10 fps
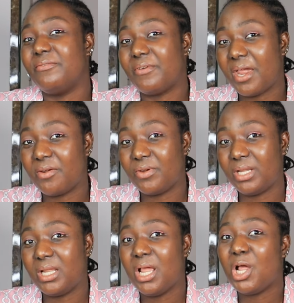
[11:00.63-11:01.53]

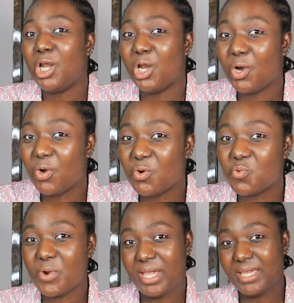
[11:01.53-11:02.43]
very
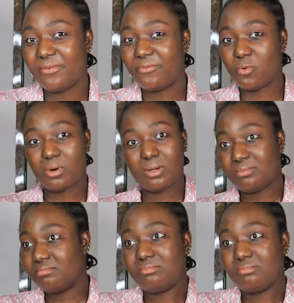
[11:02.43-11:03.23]
long way for